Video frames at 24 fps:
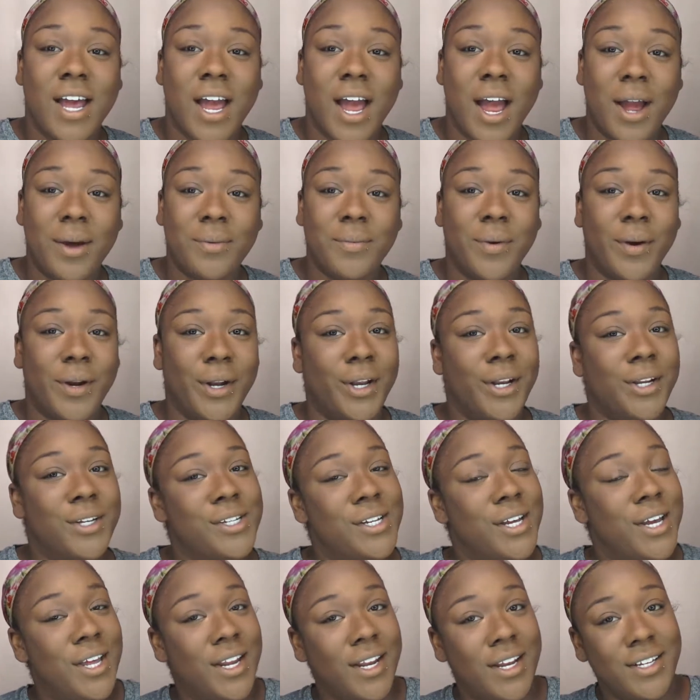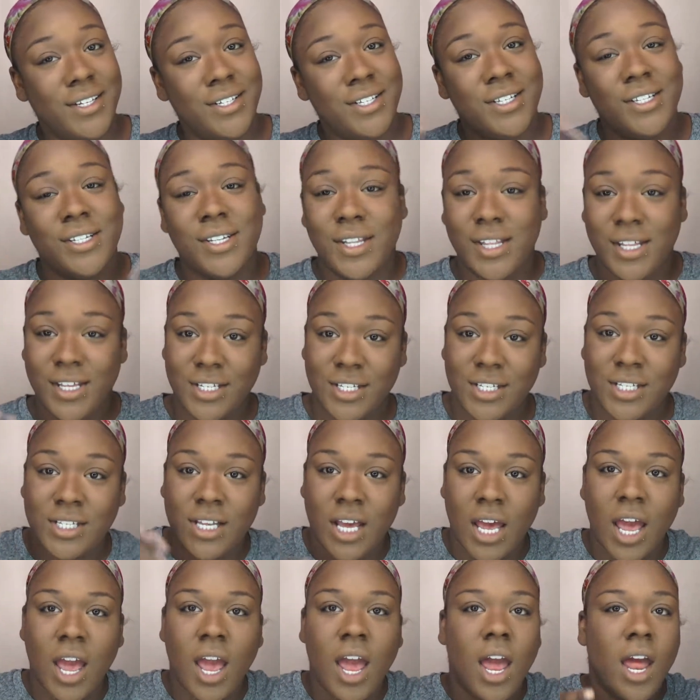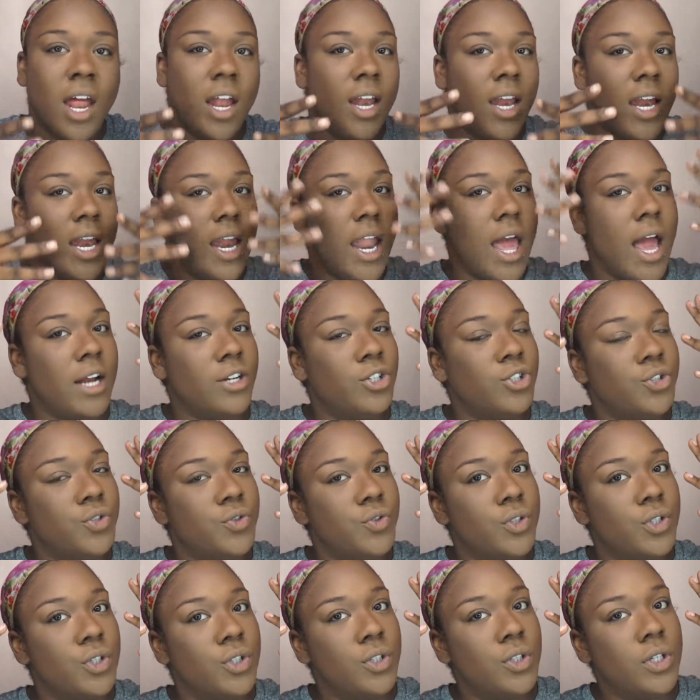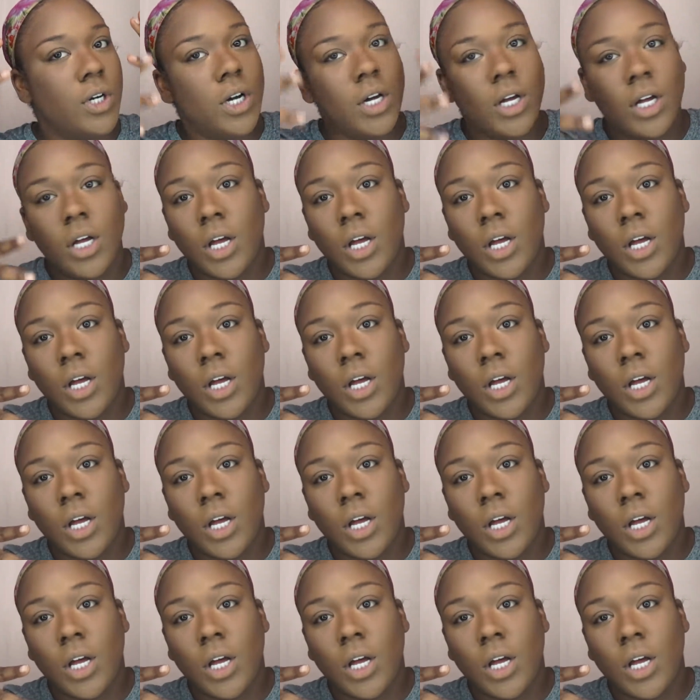I'm ready to get into this natural,